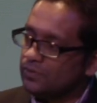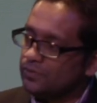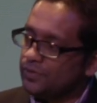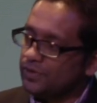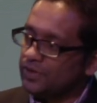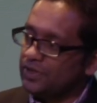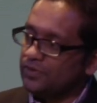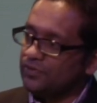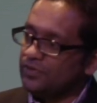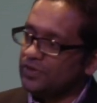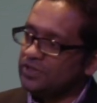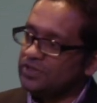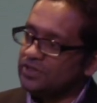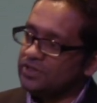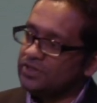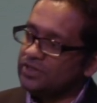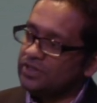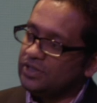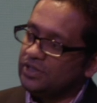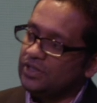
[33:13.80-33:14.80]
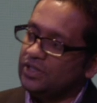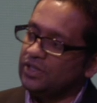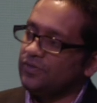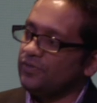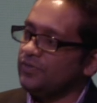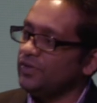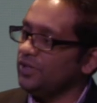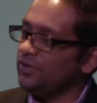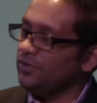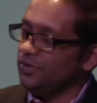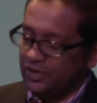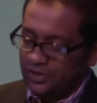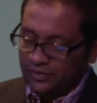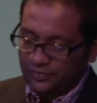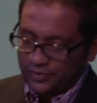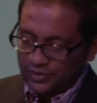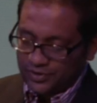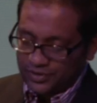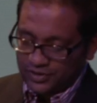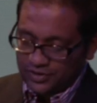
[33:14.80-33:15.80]
Forgiveness is the gift that you
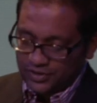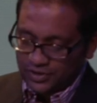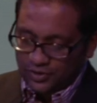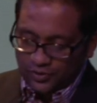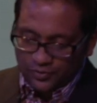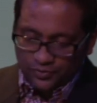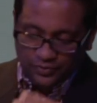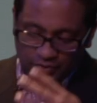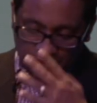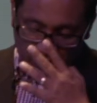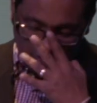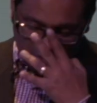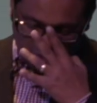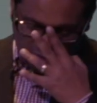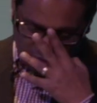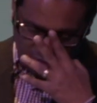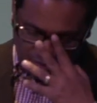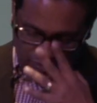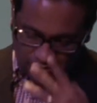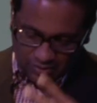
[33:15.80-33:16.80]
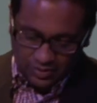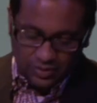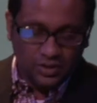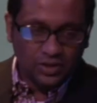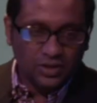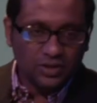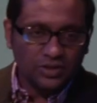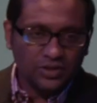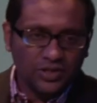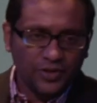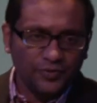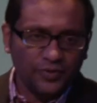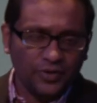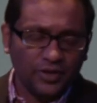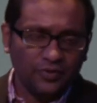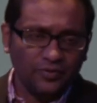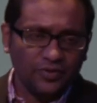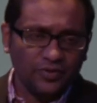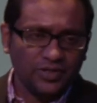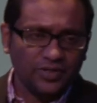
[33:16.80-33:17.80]
give yourself. See,
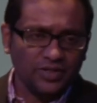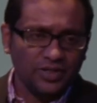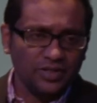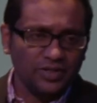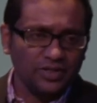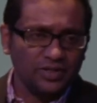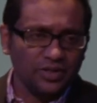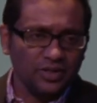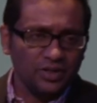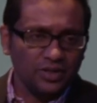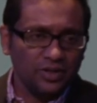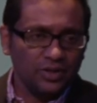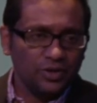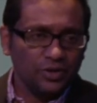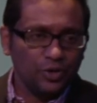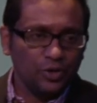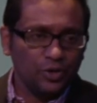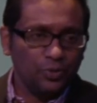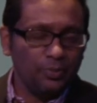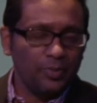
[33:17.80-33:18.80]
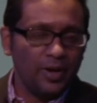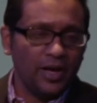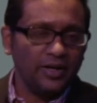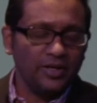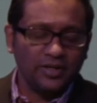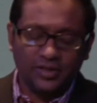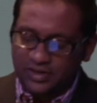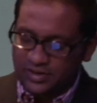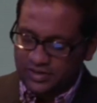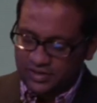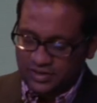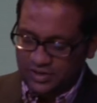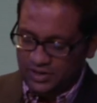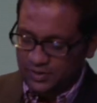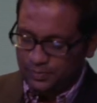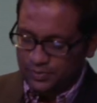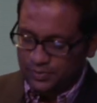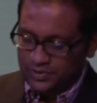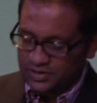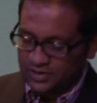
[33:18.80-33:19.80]
forgiveness is humanity's
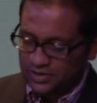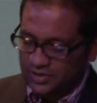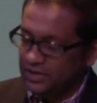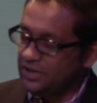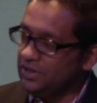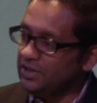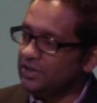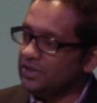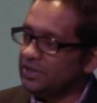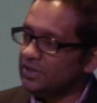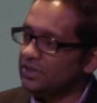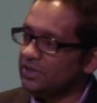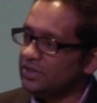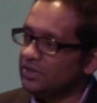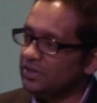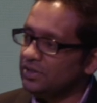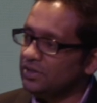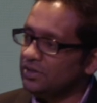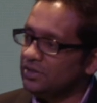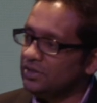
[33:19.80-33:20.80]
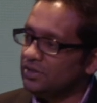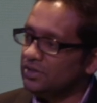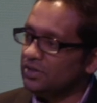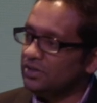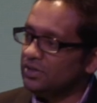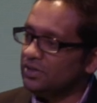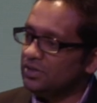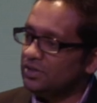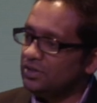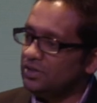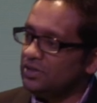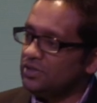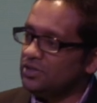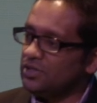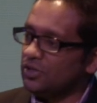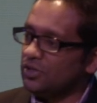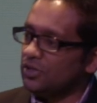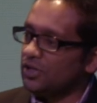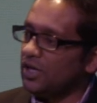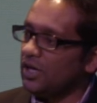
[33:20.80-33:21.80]
deepest need, it
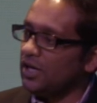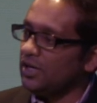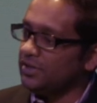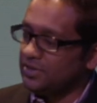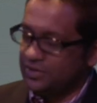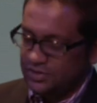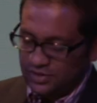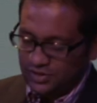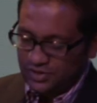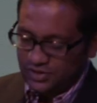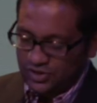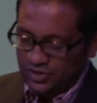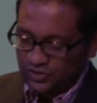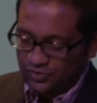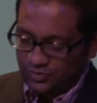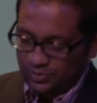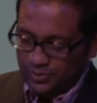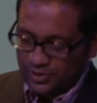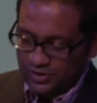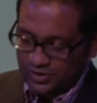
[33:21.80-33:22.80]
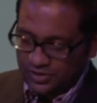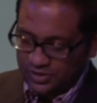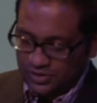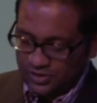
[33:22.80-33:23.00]
is our highest achievement.